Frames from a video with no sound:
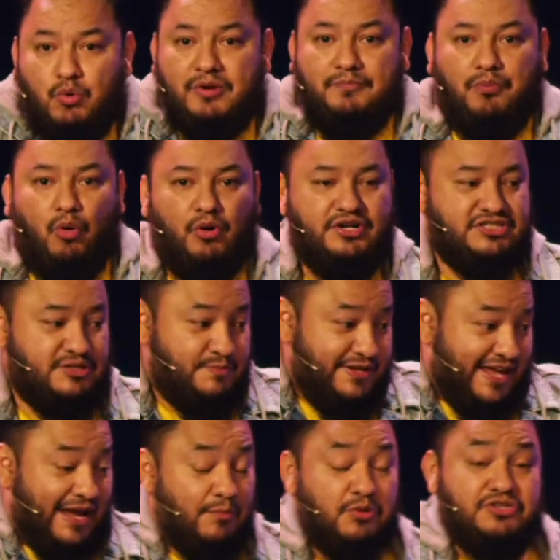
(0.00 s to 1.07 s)
important to
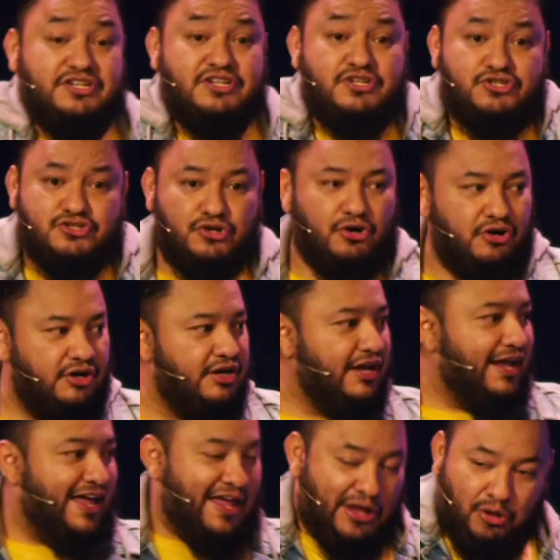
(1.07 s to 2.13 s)
be able to discern
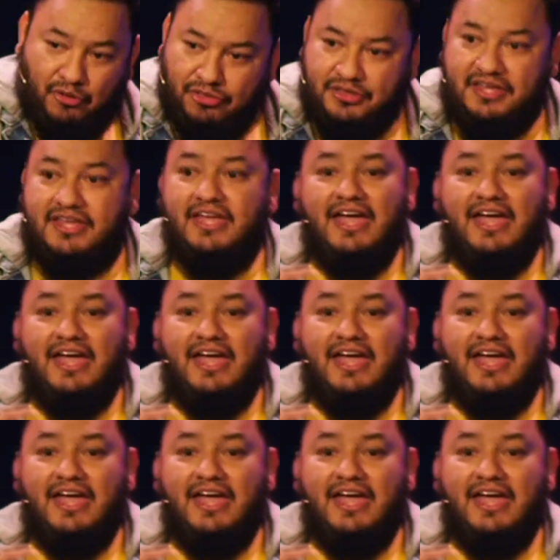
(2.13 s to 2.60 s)
healthy